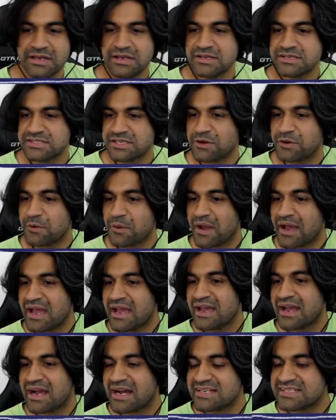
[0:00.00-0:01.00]
So
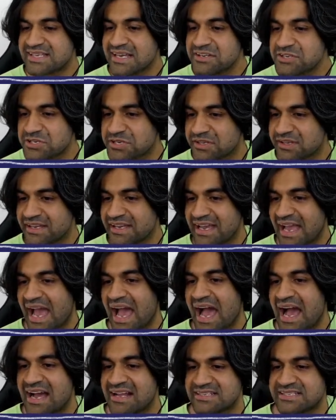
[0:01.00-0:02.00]
essentially
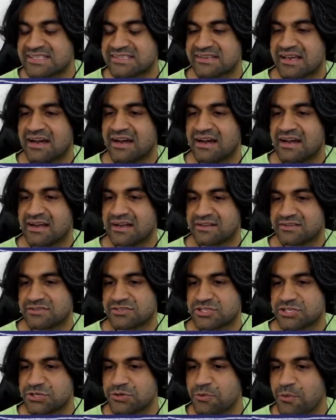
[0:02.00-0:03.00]
at
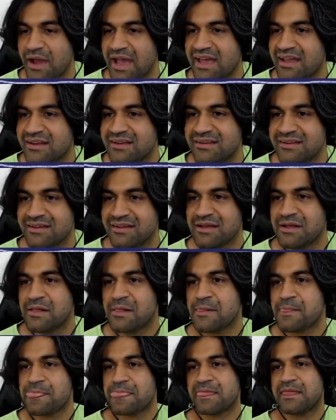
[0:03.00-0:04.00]
2n
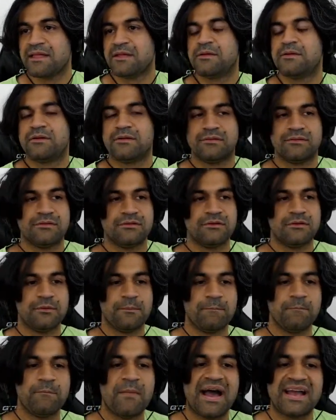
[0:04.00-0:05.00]

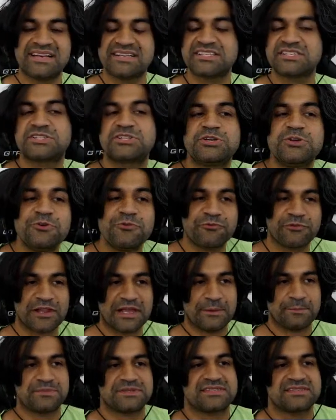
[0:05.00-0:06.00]
minus 2
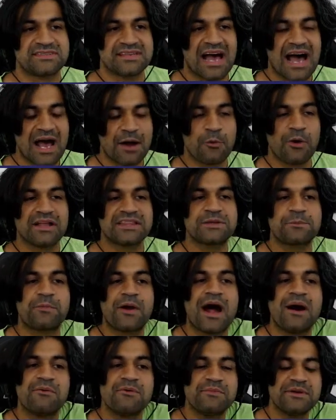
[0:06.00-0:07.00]
flips, I want the
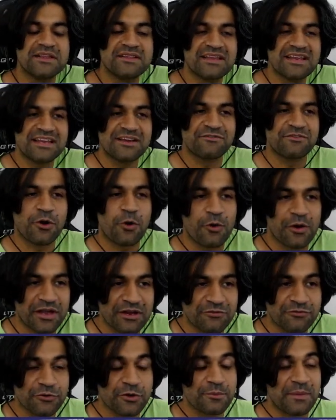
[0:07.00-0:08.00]
probability of
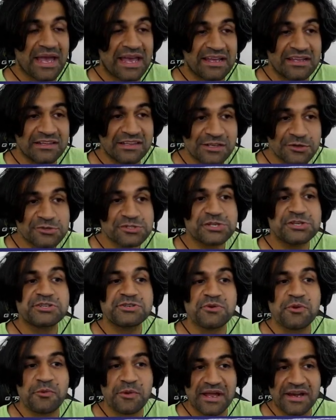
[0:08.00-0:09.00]
going from a loser
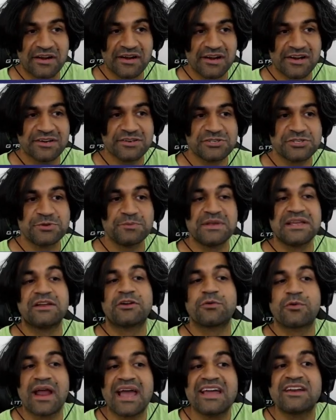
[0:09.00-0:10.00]
to a winner to be
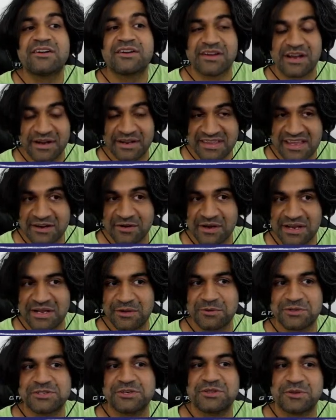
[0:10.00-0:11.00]
greater than or
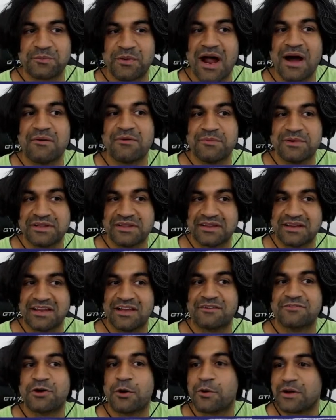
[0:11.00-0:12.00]
equal to the probability
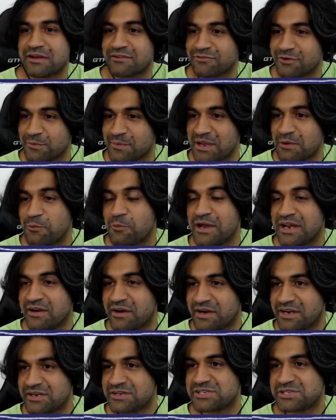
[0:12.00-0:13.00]
of going from a
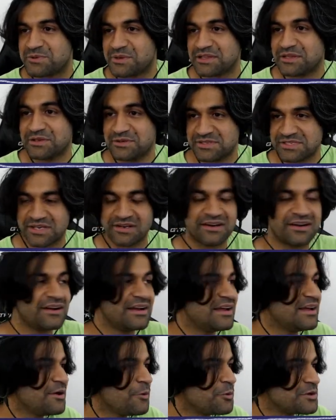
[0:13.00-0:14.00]
winner to a loser.
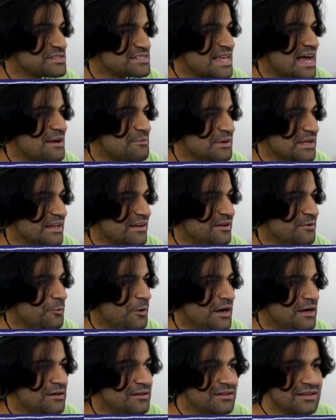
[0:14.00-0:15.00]
What does that mean?
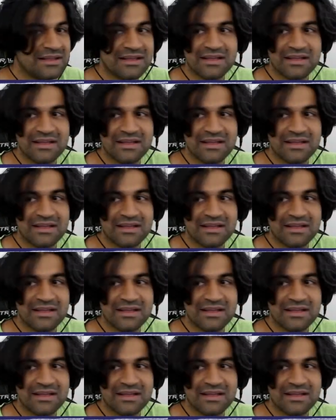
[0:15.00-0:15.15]
Well,